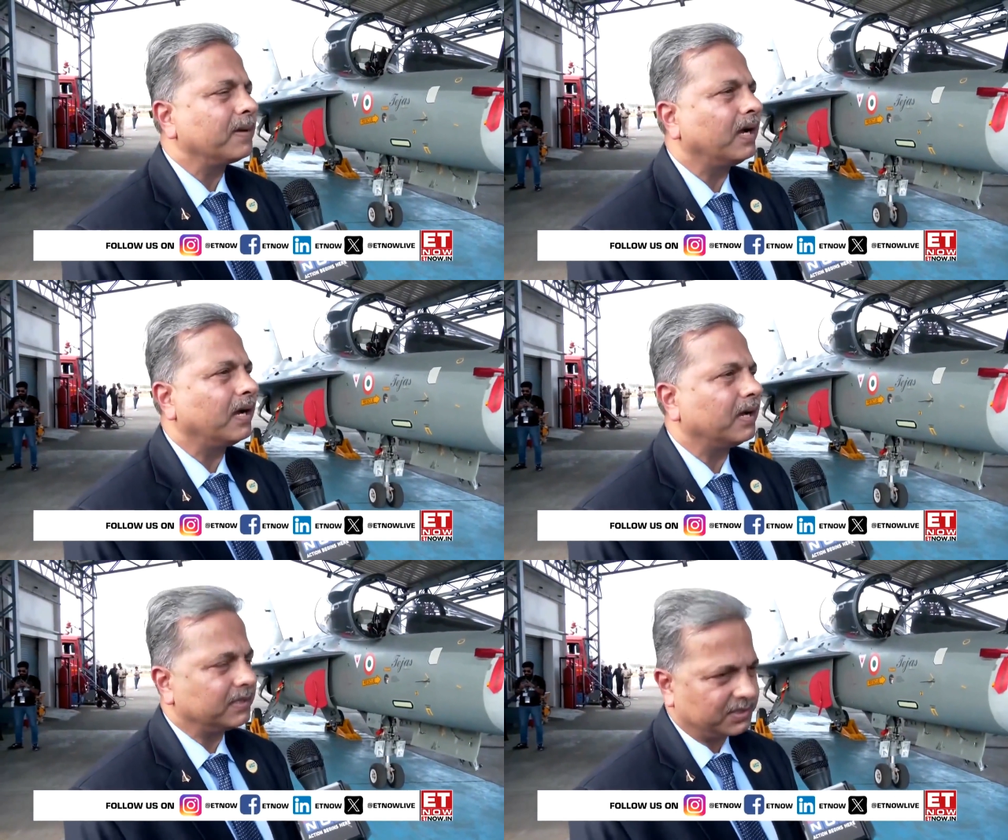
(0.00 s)

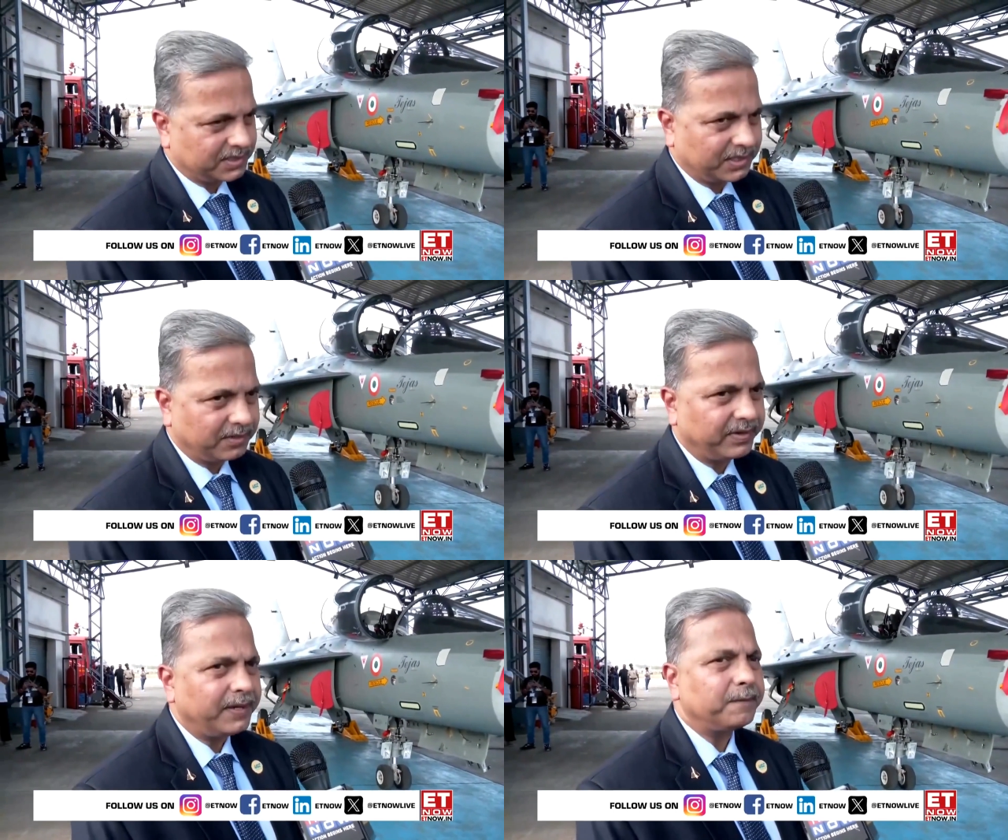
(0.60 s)
Uh, that's
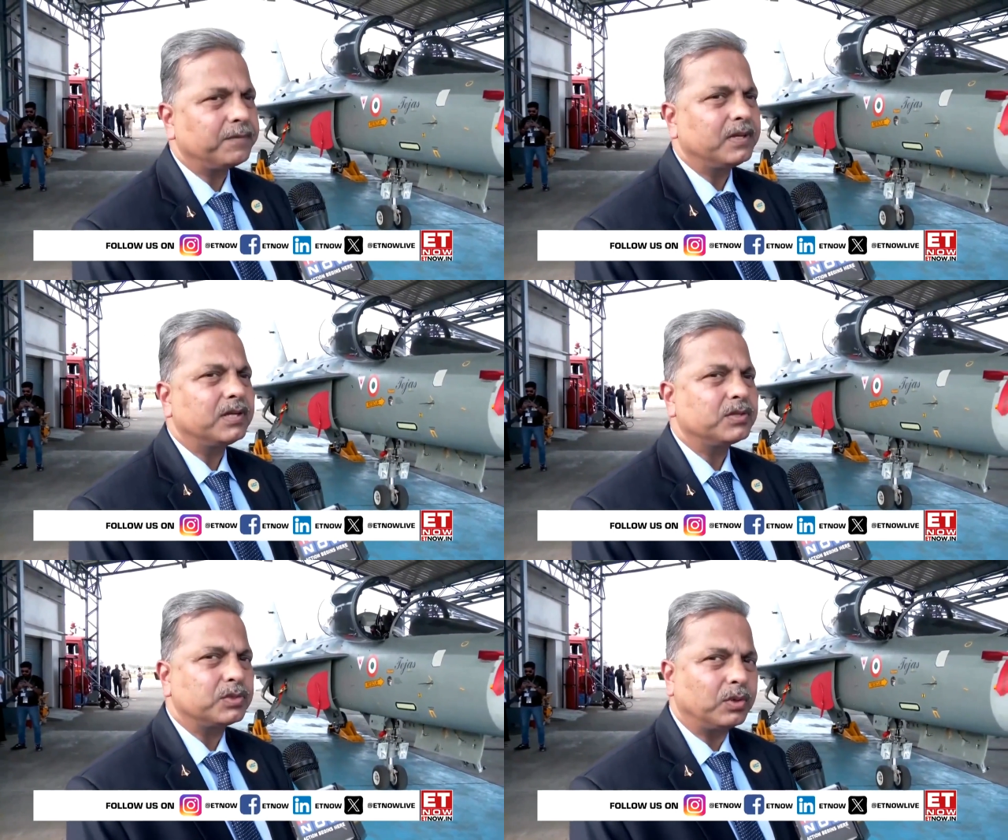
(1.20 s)
underway.
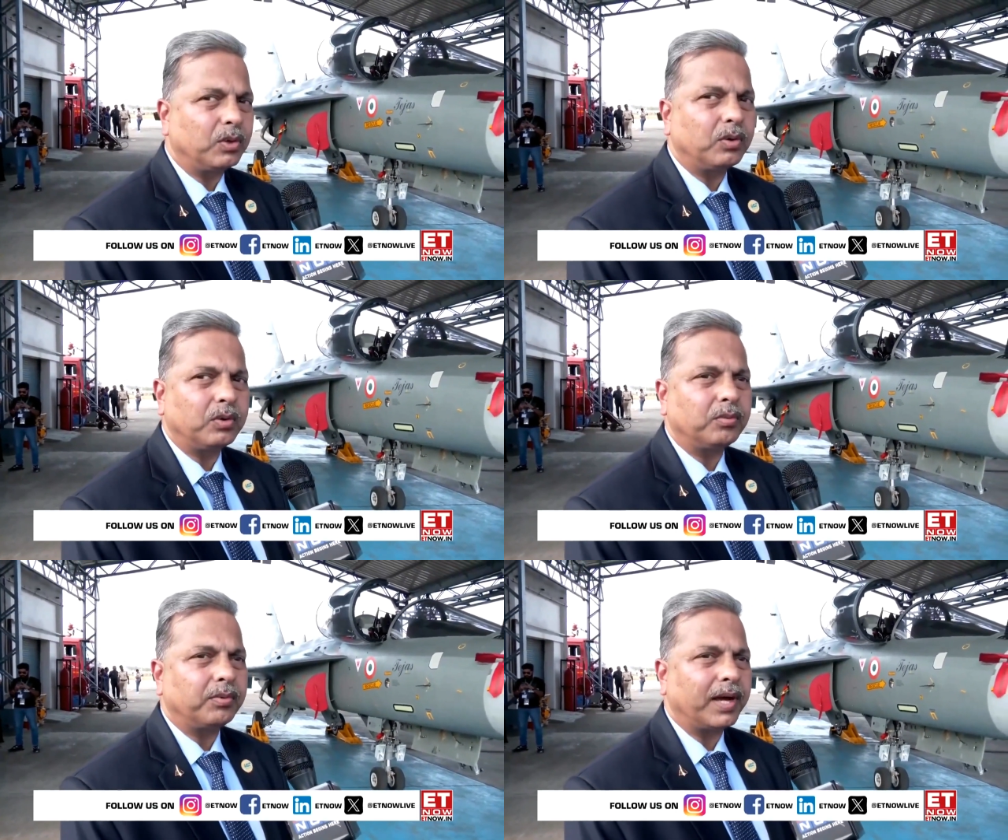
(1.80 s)

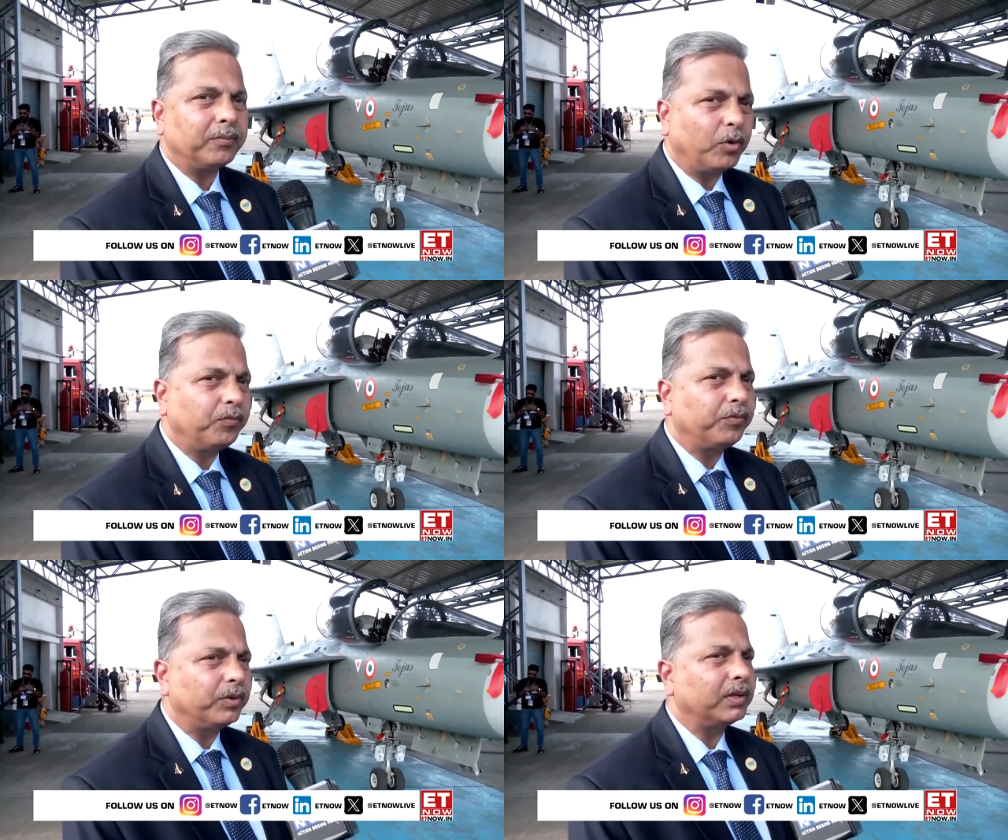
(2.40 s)
So I'm
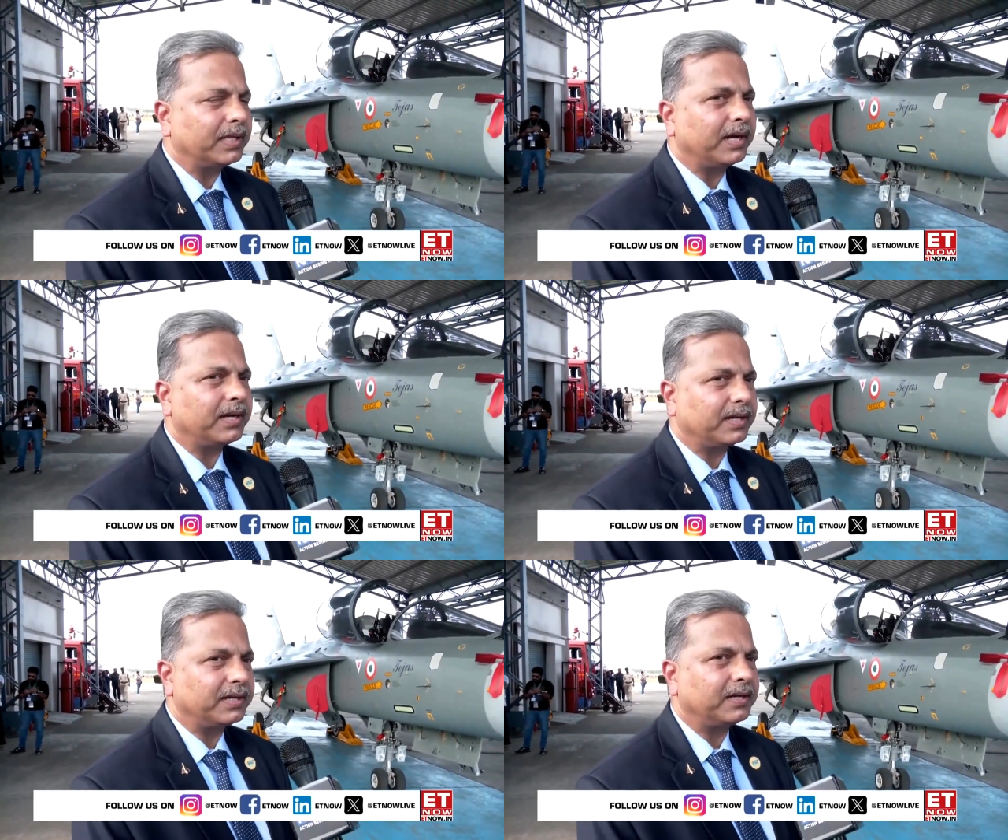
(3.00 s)
hopeful that
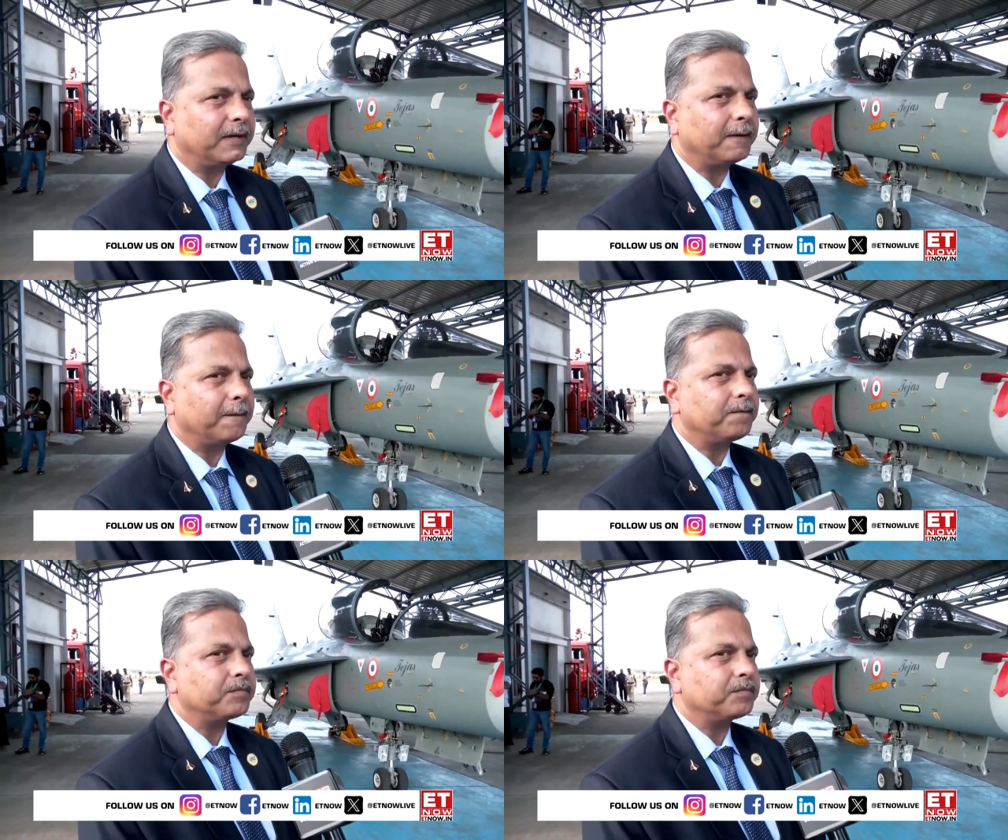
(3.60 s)
uh,